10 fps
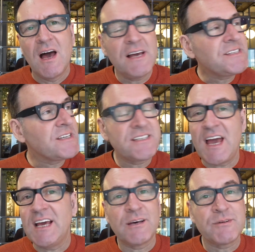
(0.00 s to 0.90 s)
Hudson
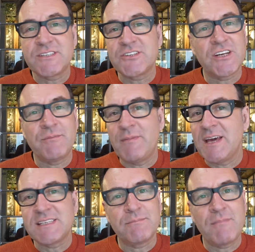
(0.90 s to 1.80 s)
Taylor was such an
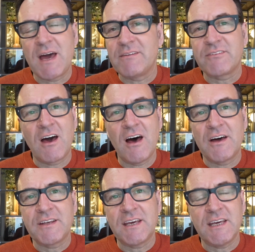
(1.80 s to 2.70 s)
amazing man of
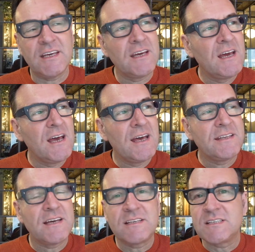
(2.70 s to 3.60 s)
God. He
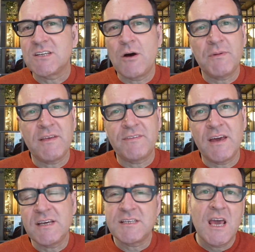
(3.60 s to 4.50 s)
did so many
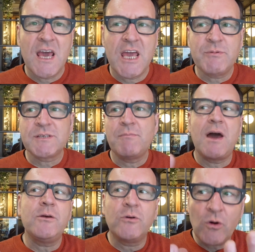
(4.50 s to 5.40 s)
things. He was a
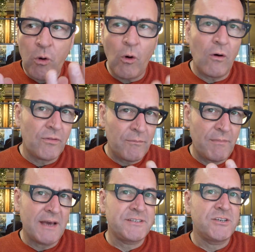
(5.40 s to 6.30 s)
man who caught the
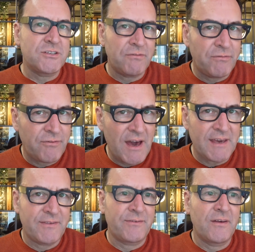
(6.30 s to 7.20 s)
message of
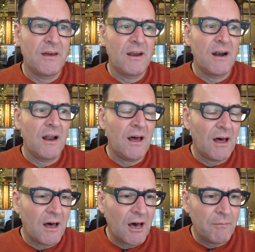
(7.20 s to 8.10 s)
faith
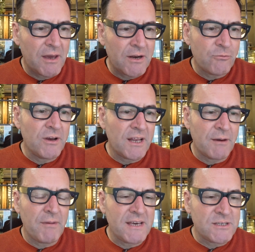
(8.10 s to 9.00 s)
um, in a really
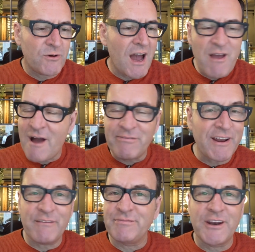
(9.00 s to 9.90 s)
amazing way. I, I
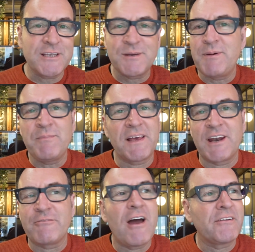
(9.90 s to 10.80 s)
find it funny. Some people
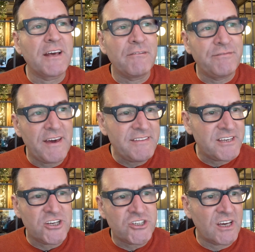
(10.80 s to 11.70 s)
get around kind of faith
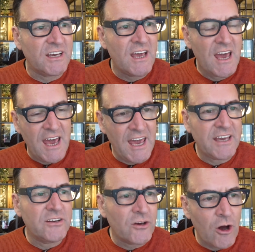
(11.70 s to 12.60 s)
teaching
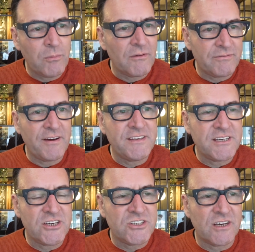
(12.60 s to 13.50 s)
Hagin Copeland faith
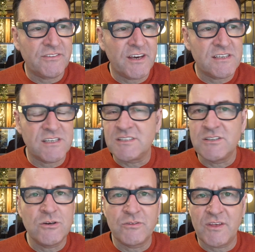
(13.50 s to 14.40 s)
teaching, and I think it's this
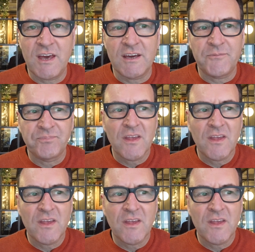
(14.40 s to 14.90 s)
new thing.